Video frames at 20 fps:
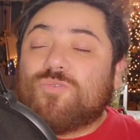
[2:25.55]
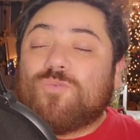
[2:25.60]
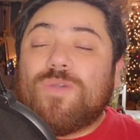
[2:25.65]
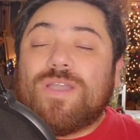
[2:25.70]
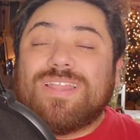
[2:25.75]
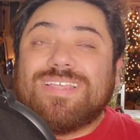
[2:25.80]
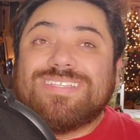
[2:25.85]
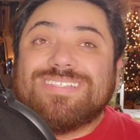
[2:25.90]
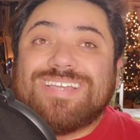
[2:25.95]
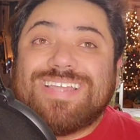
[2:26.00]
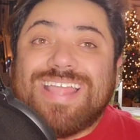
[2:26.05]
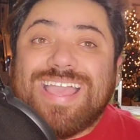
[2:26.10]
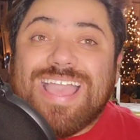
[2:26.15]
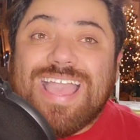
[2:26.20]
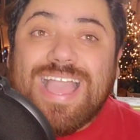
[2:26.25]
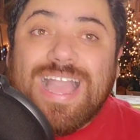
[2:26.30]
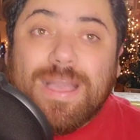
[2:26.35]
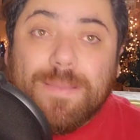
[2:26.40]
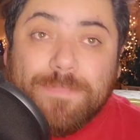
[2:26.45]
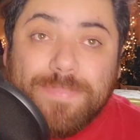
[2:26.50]
What is gonna
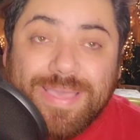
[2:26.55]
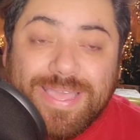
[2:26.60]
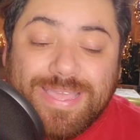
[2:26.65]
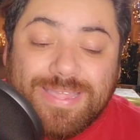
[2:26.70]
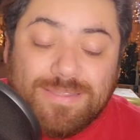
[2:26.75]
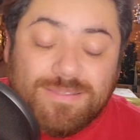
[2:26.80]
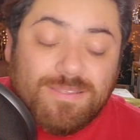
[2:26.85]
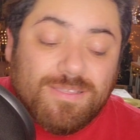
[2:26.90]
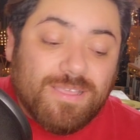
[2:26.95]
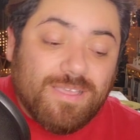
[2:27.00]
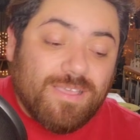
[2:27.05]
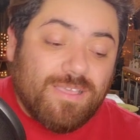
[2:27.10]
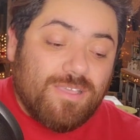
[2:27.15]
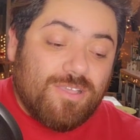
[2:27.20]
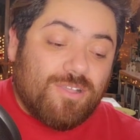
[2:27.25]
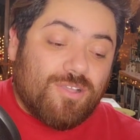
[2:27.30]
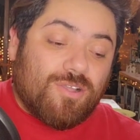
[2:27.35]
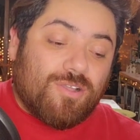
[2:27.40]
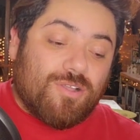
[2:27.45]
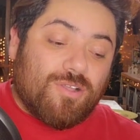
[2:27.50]
happen?
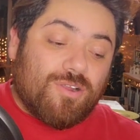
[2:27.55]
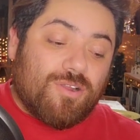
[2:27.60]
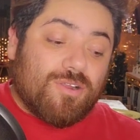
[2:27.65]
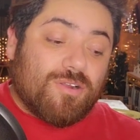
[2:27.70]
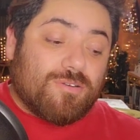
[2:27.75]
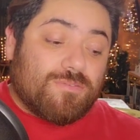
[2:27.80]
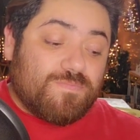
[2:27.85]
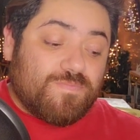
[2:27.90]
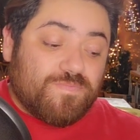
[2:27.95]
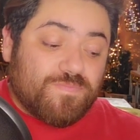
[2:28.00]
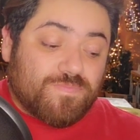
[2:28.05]
Girl,